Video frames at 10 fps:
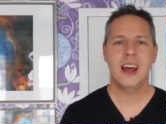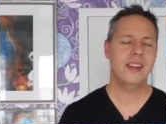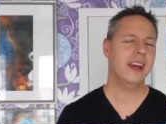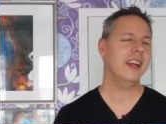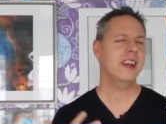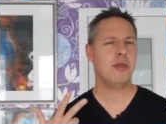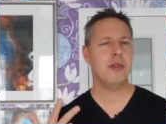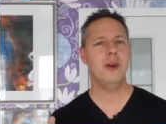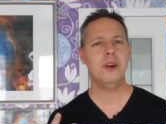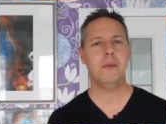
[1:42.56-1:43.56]
And then in the
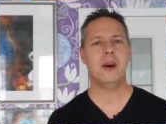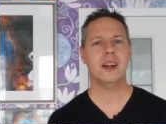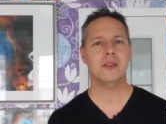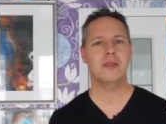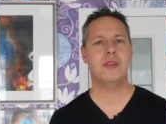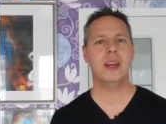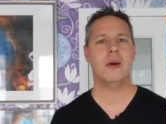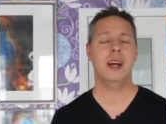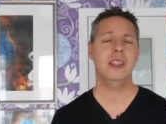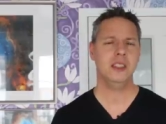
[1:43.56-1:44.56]
third part of the
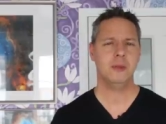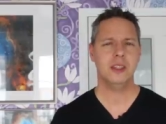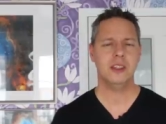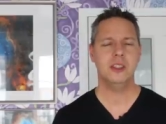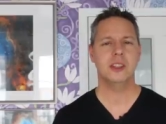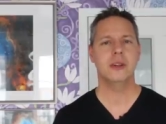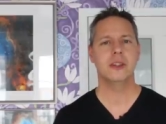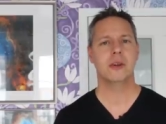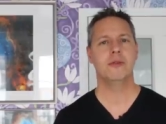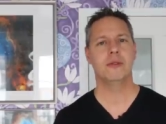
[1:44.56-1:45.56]
video, I just wanted to show
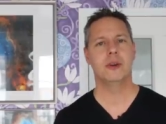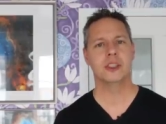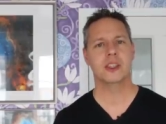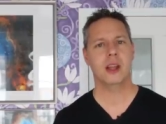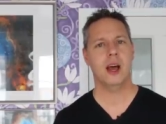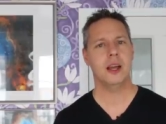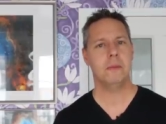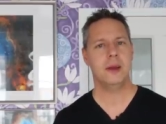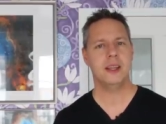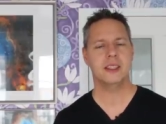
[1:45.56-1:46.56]
you some first
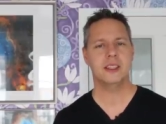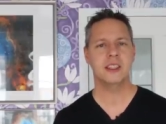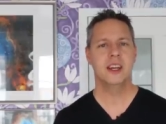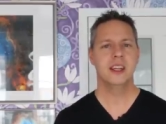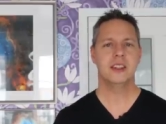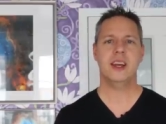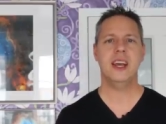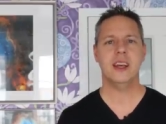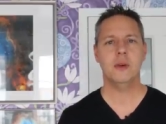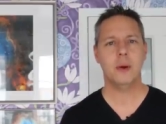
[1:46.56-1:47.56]
light pictures
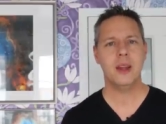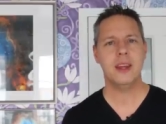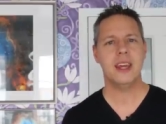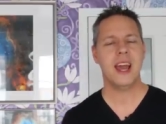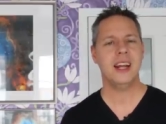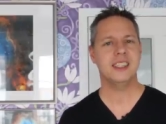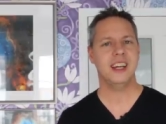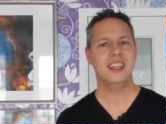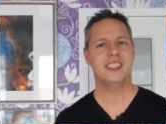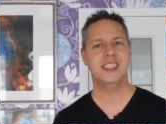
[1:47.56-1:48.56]
taken with the Edge
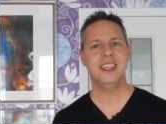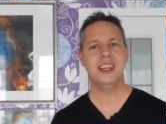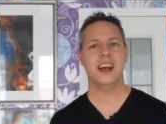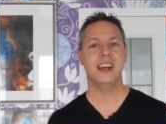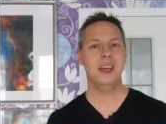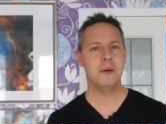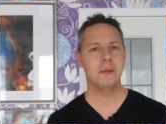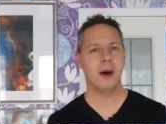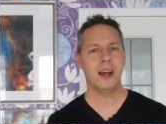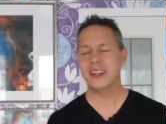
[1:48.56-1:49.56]
HD. Uh, keep
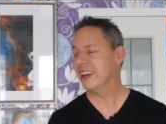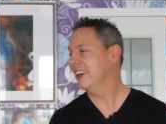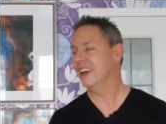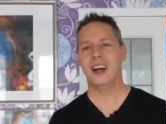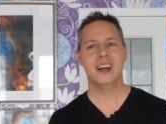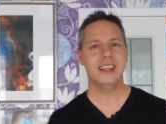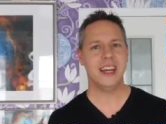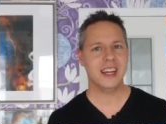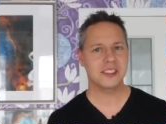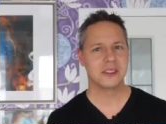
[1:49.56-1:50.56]
in mind, uh,
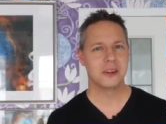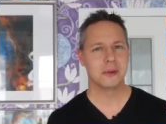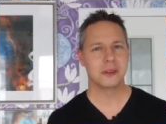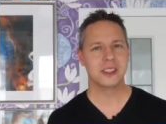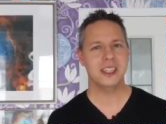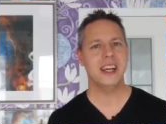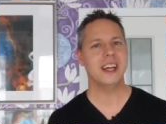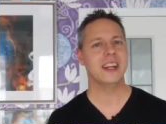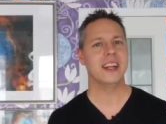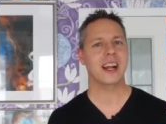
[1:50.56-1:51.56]
the astronomical
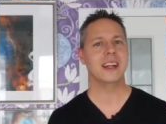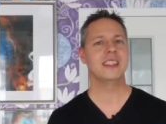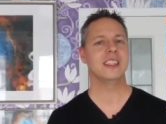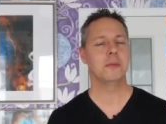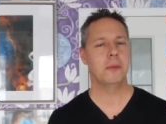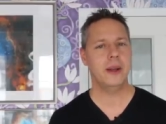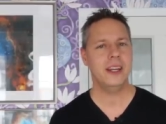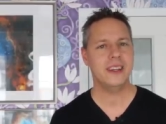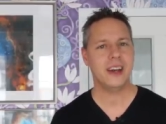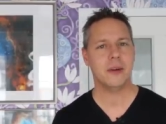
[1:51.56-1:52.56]
seeing in the Netherlands is
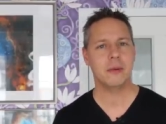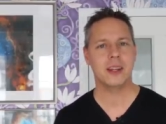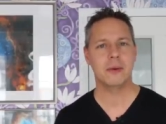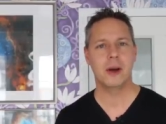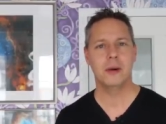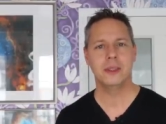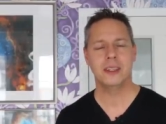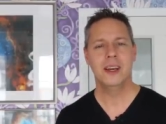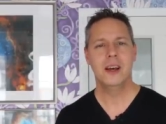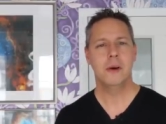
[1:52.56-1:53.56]
pretty terrible at the moment,